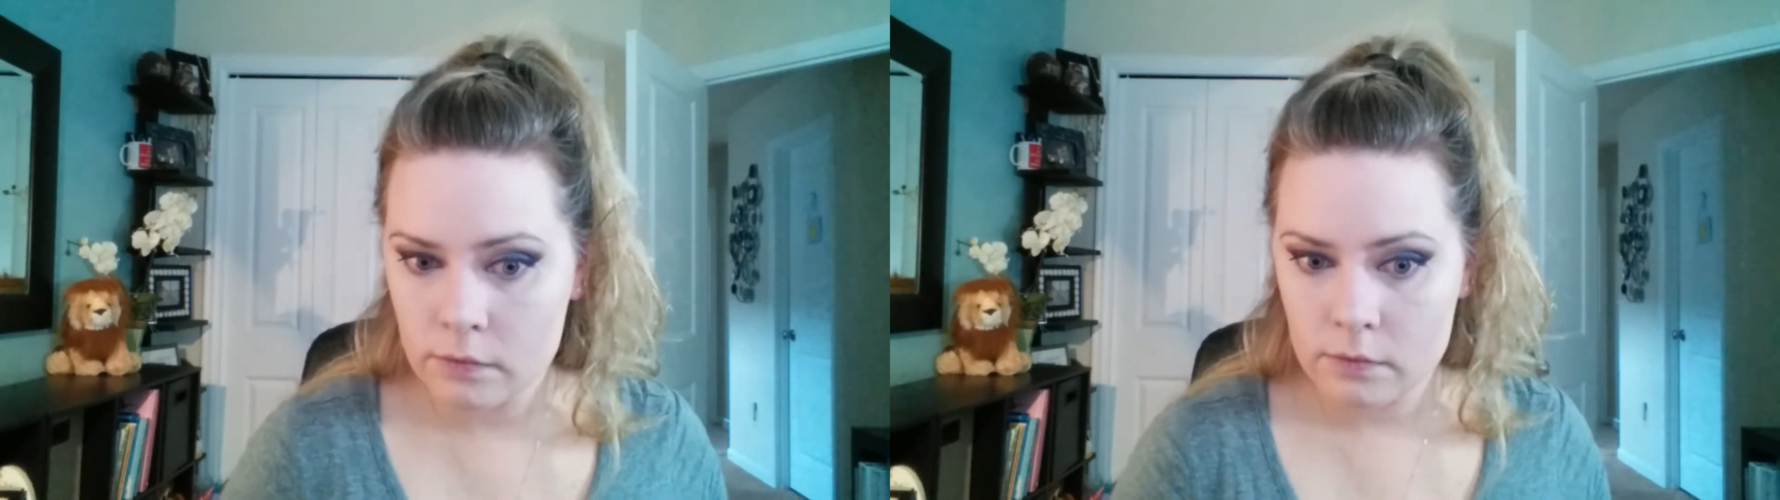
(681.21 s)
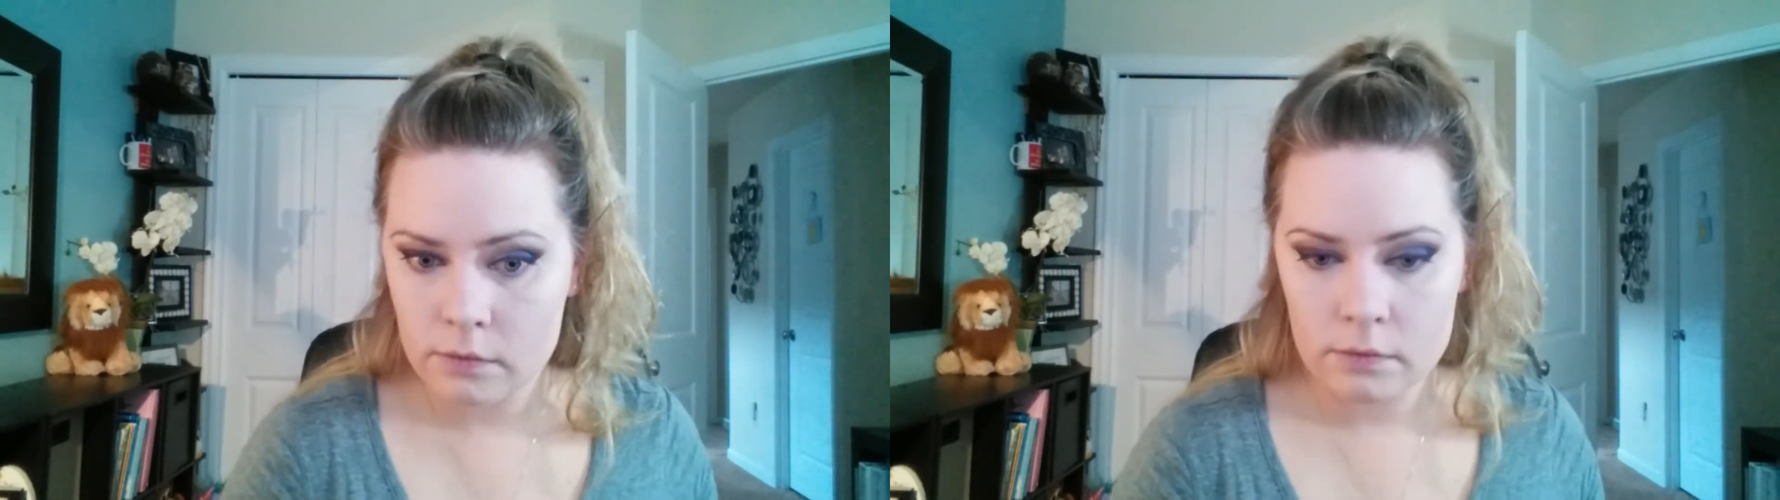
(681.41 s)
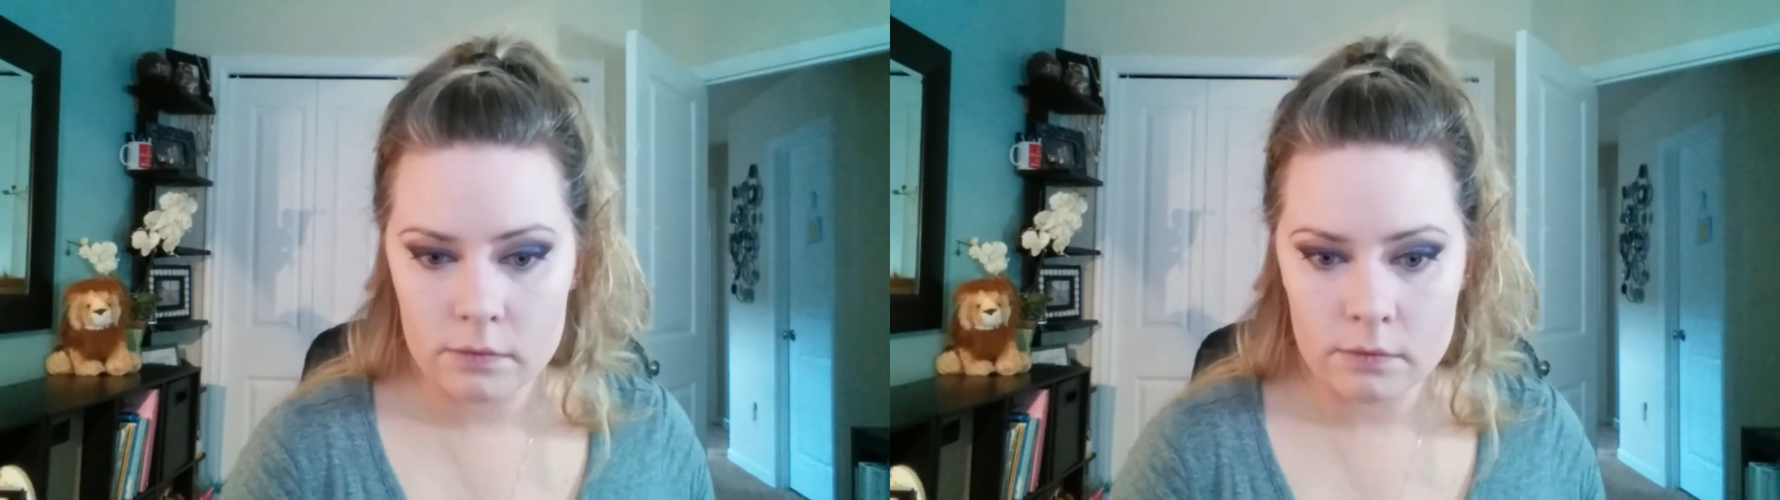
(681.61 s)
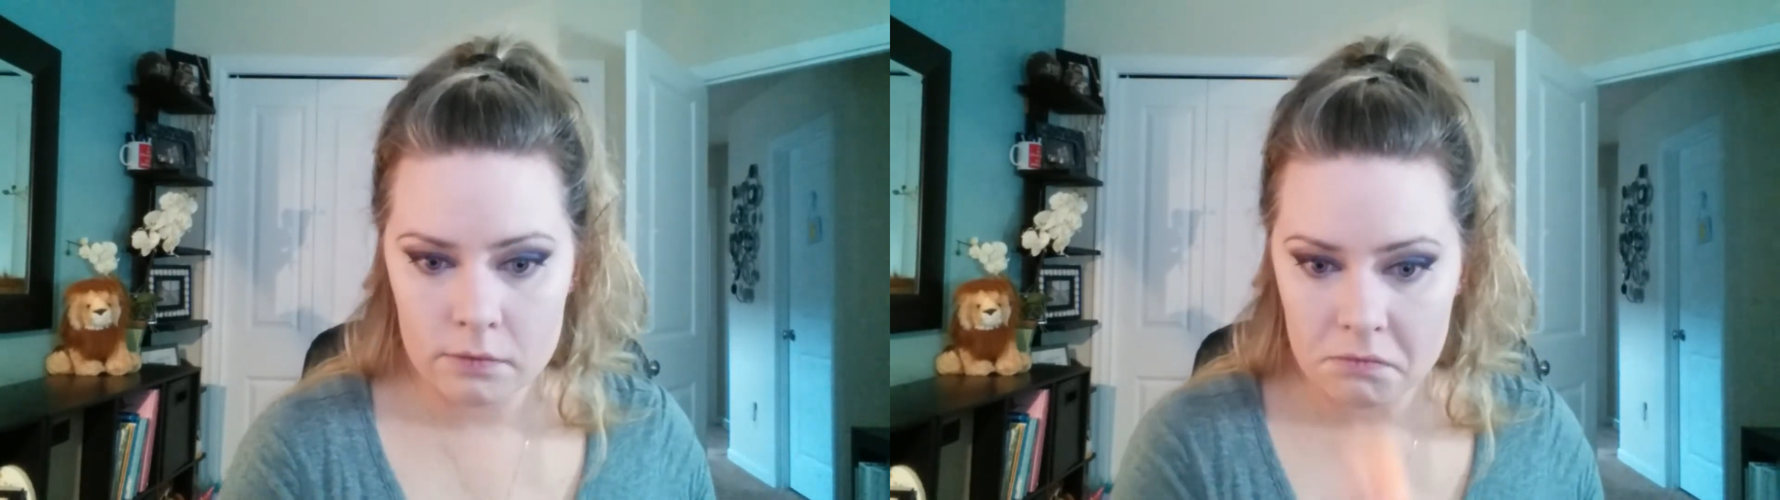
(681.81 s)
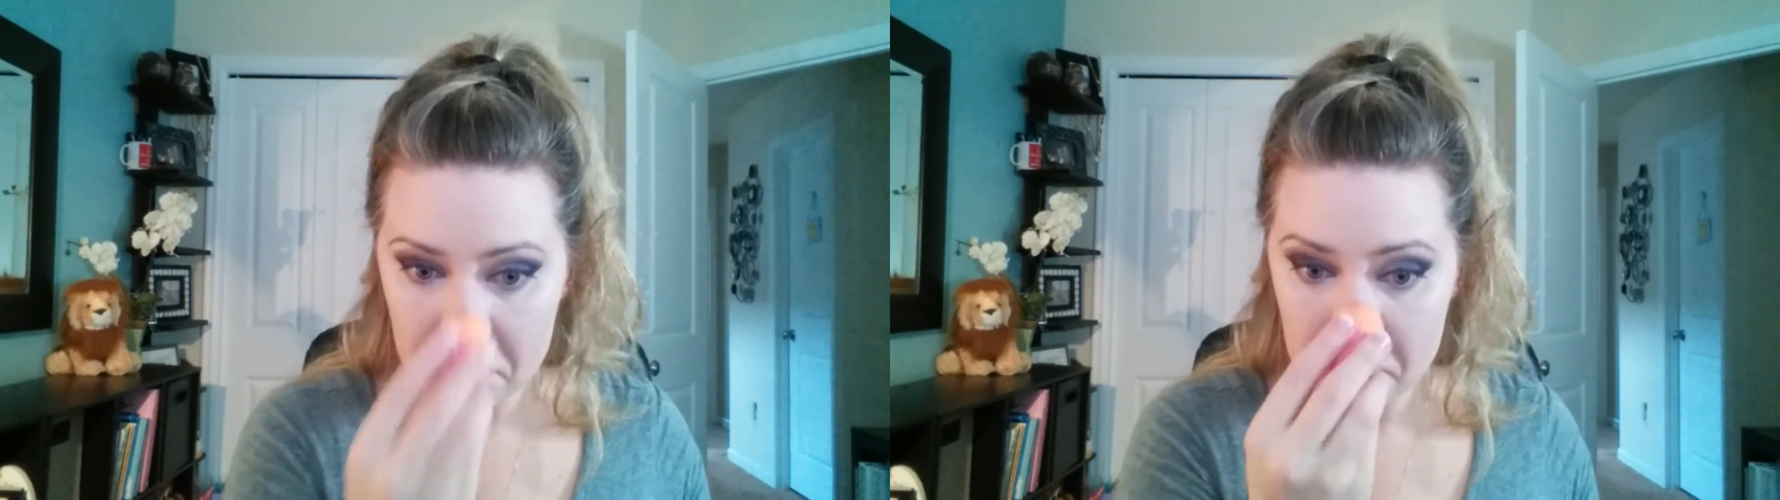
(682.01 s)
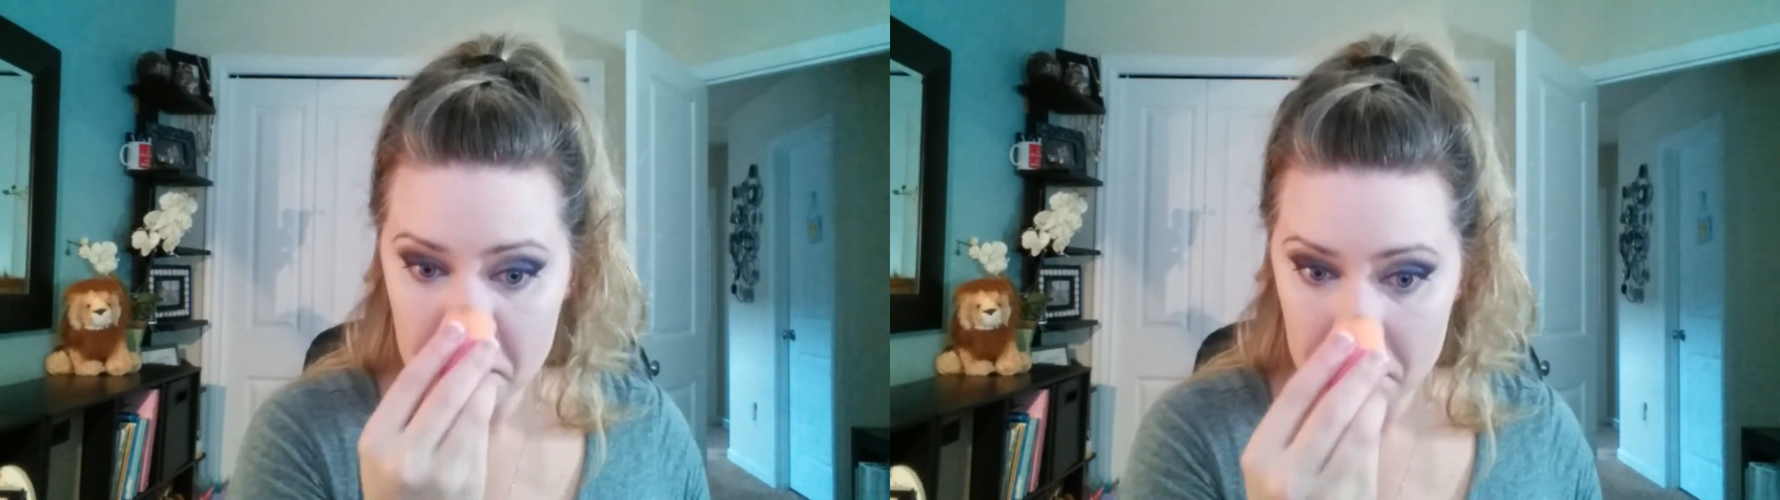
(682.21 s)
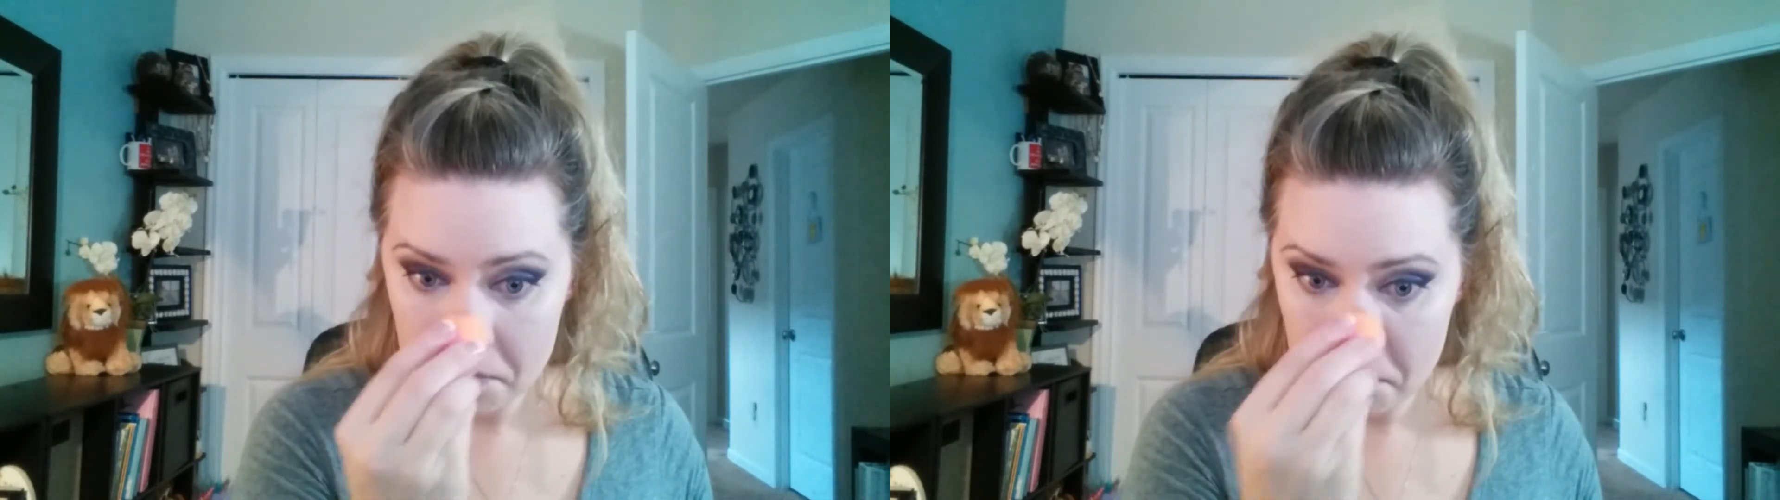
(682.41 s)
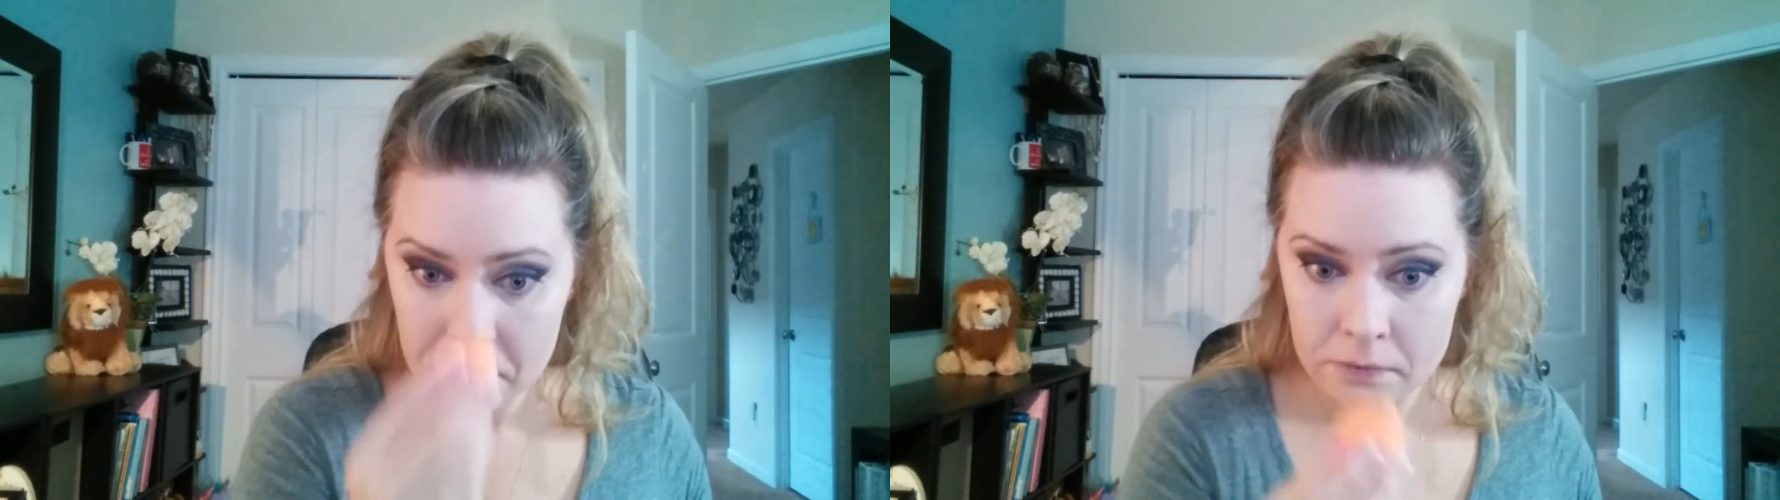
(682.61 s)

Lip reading: I quickly realized,